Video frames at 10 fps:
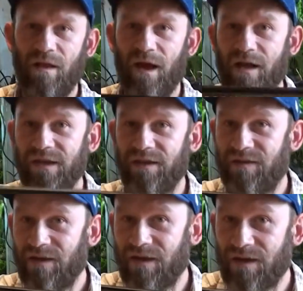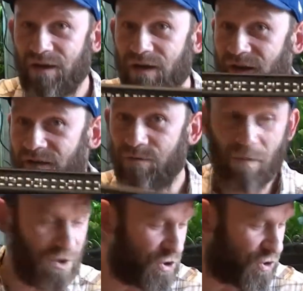LED. It's
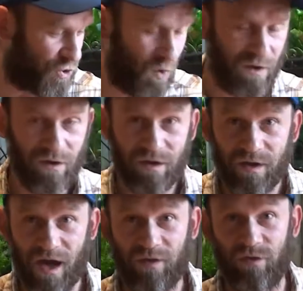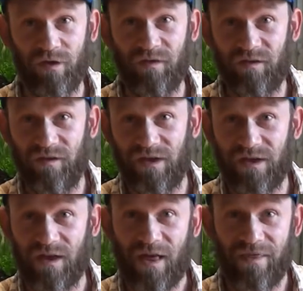much shorter, as you can
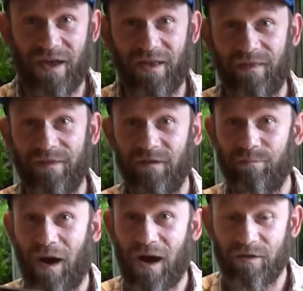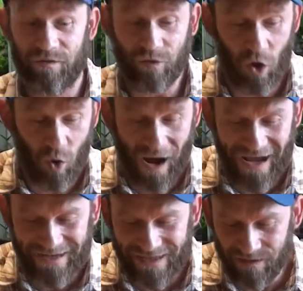see, than this box. So
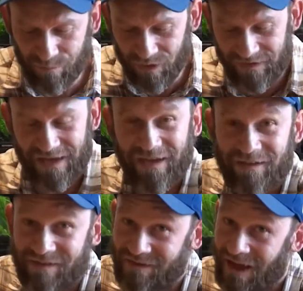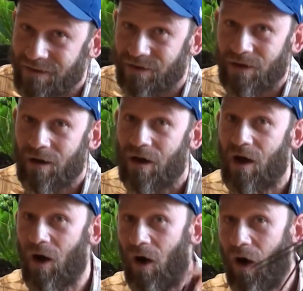I need to put the
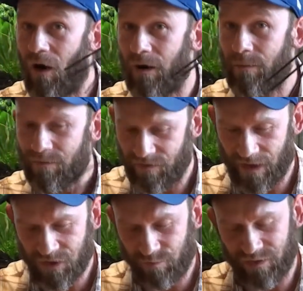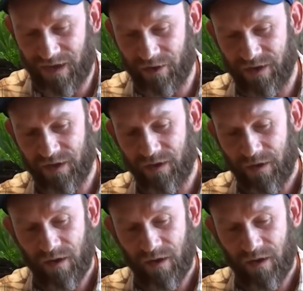extender arms that I just put down here.